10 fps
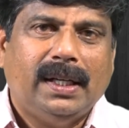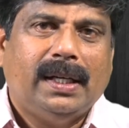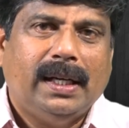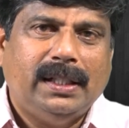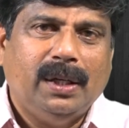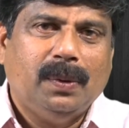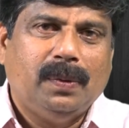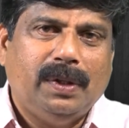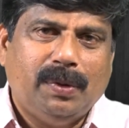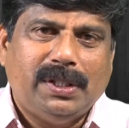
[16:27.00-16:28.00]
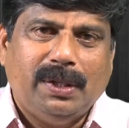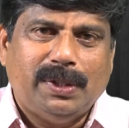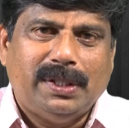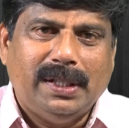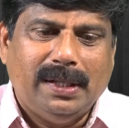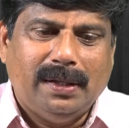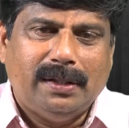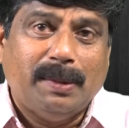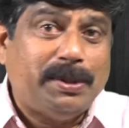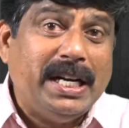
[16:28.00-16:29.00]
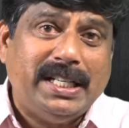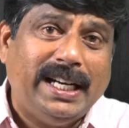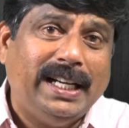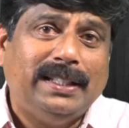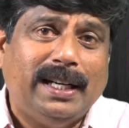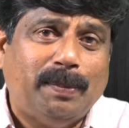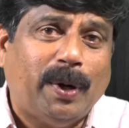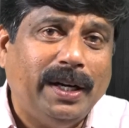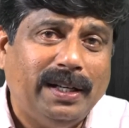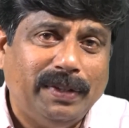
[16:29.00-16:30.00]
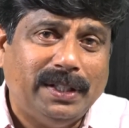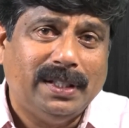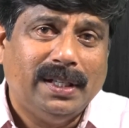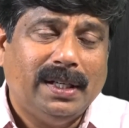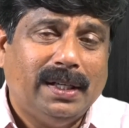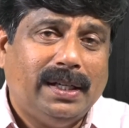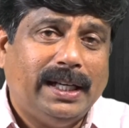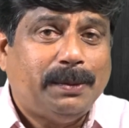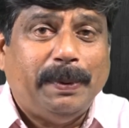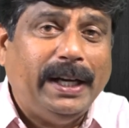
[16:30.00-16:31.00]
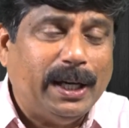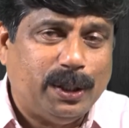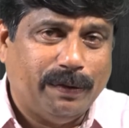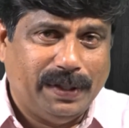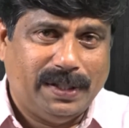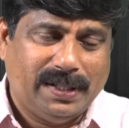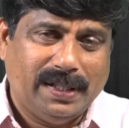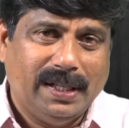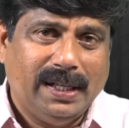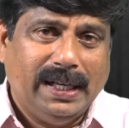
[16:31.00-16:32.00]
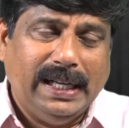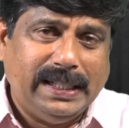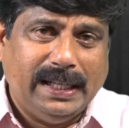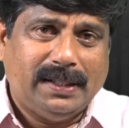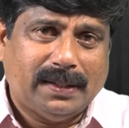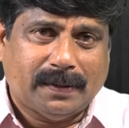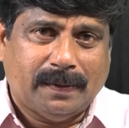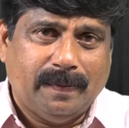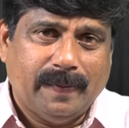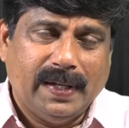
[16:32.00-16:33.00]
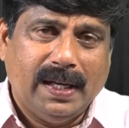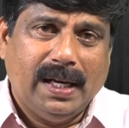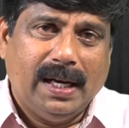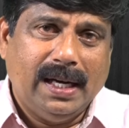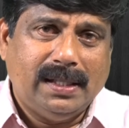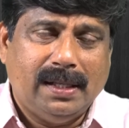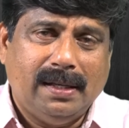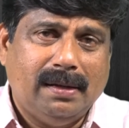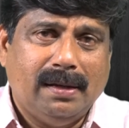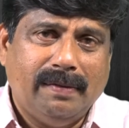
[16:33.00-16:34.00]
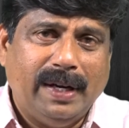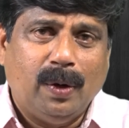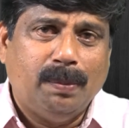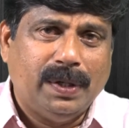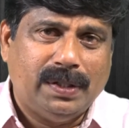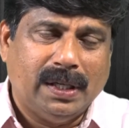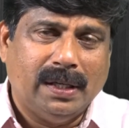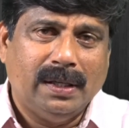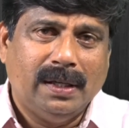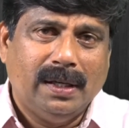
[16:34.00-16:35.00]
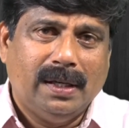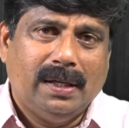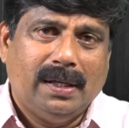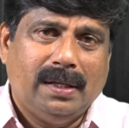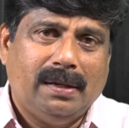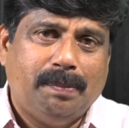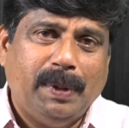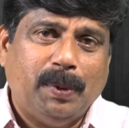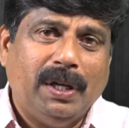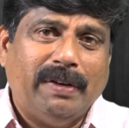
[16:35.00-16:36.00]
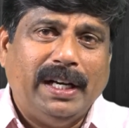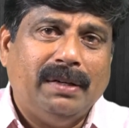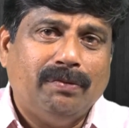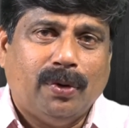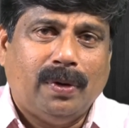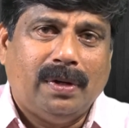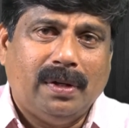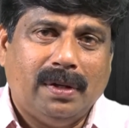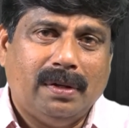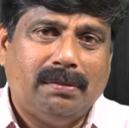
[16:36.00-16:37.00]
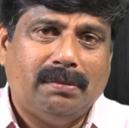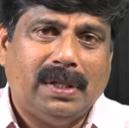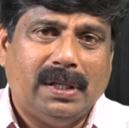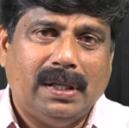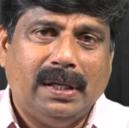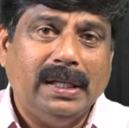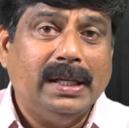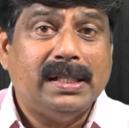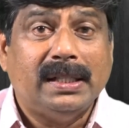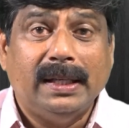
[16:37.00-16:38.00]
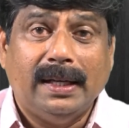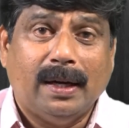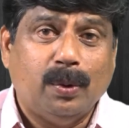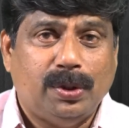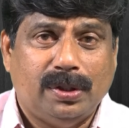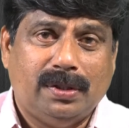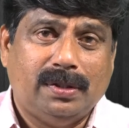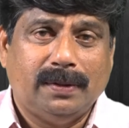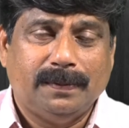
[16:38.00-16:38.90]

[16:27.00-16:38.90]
I tell you, he was substantiating that point with experience of his. He says, as a well-known person, people invite him for dinners in their houses.